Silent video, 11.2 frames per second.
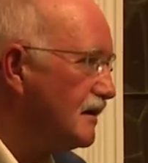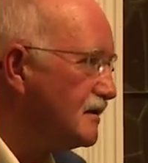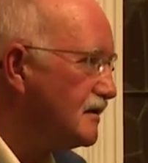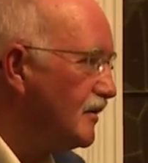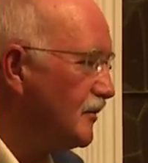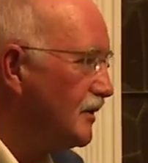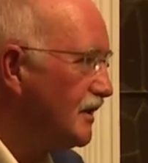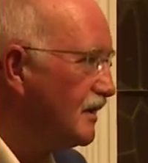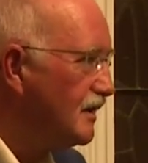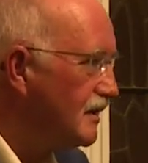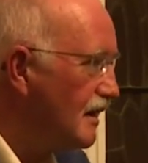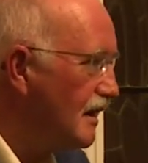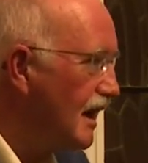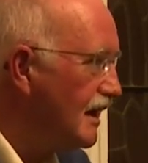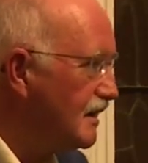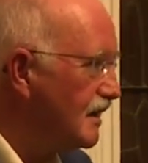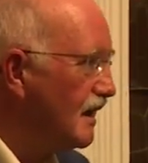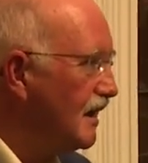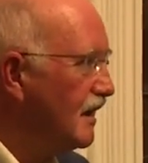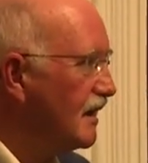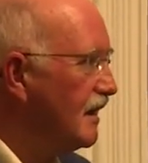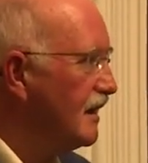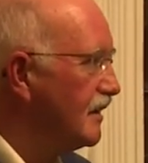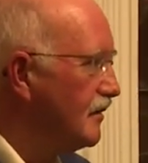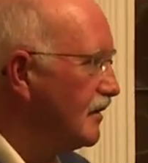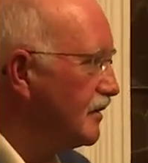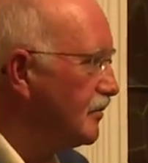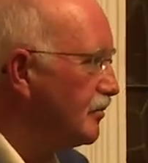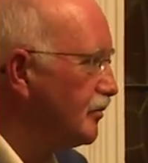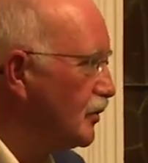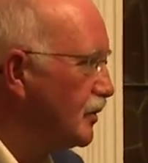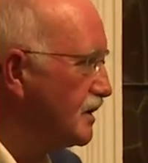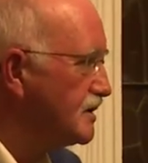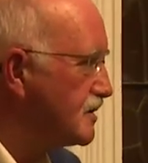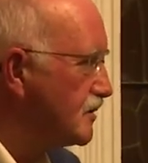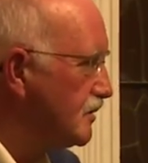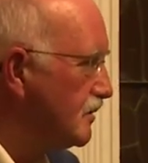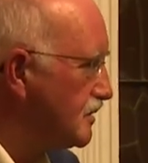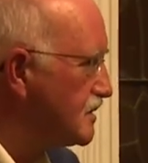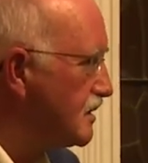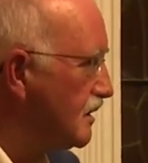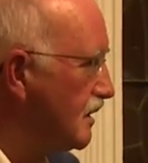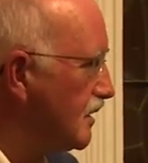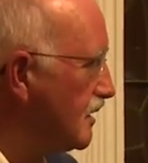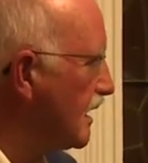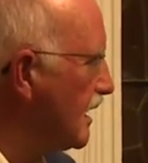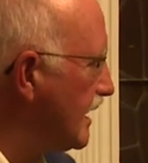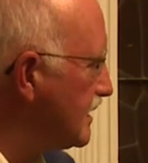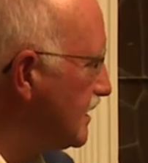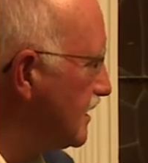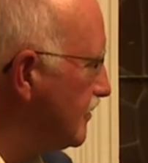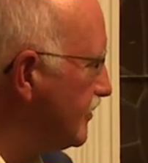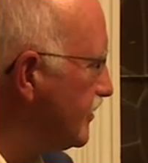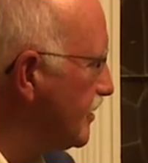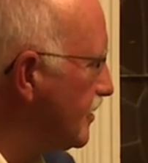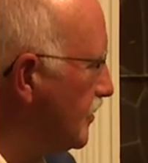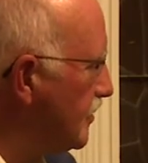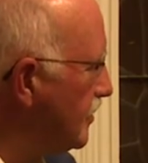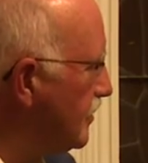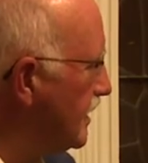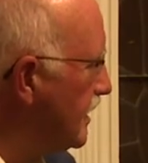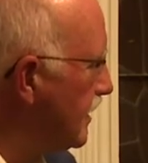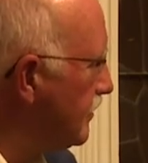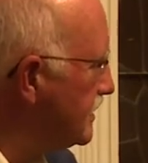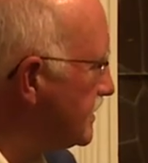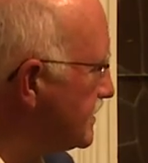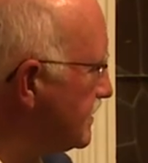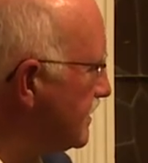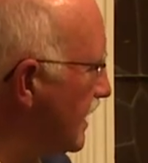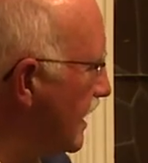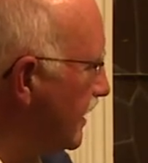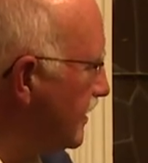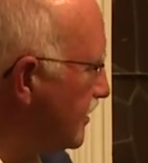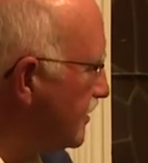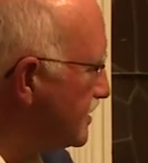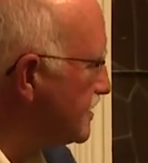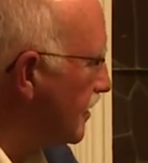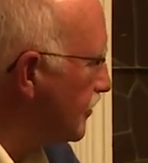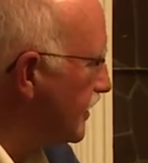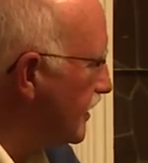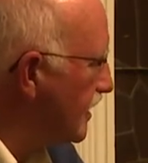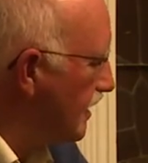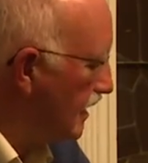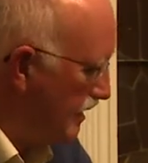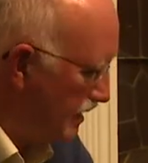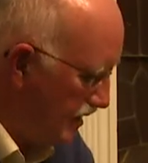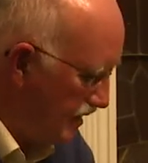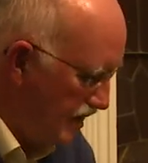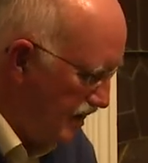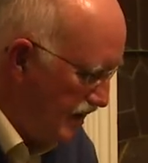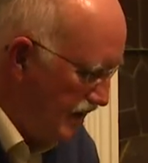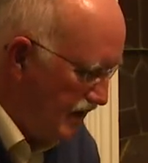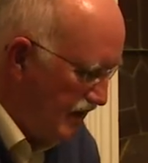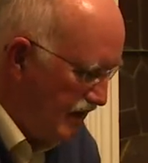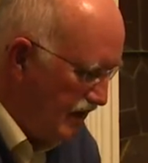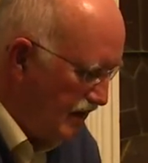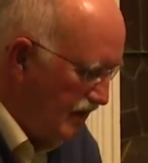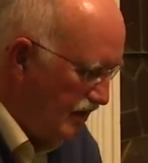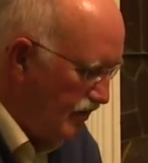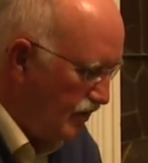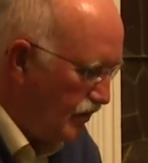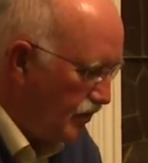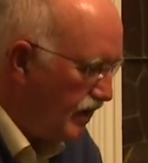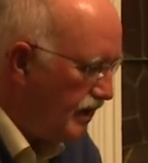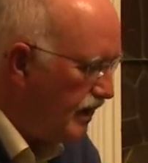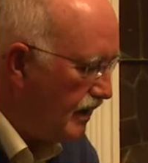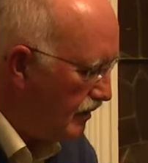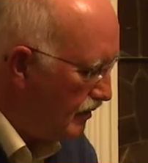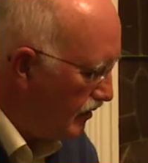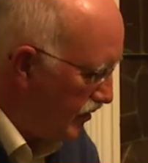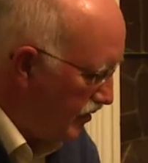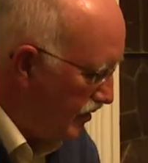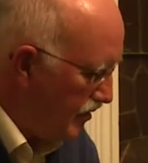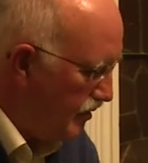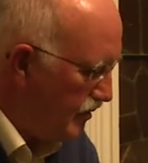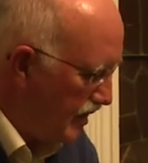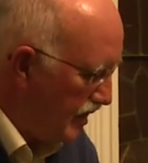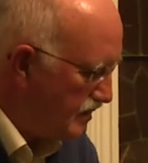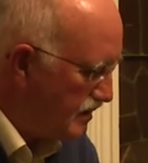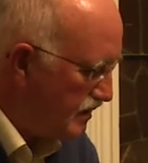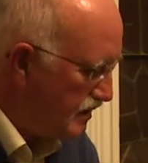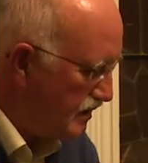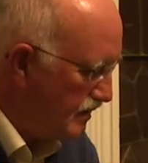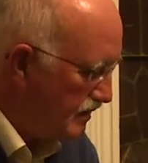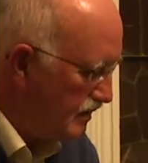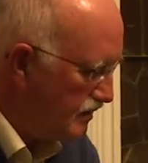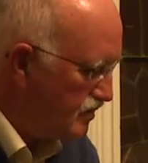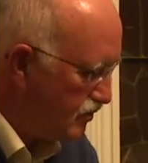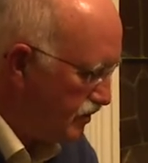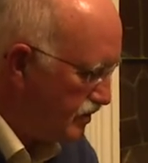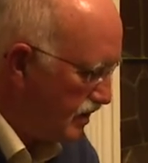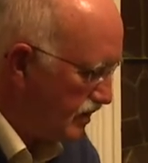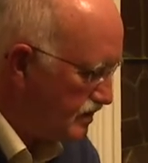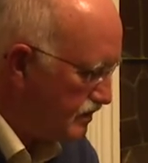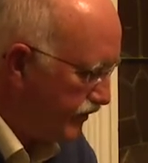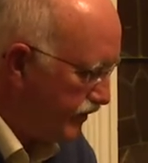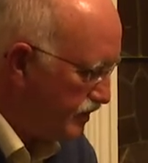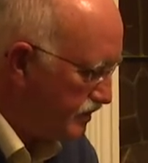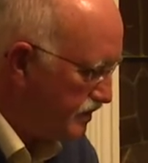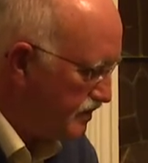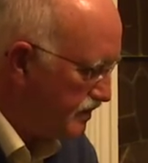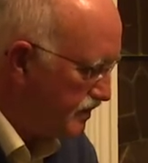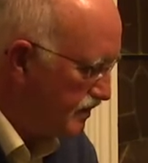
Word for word: start with the, the Latin. I, I, at boarding schools, learned Latin from when I was nine or something. And uh, when I met the Georgics first,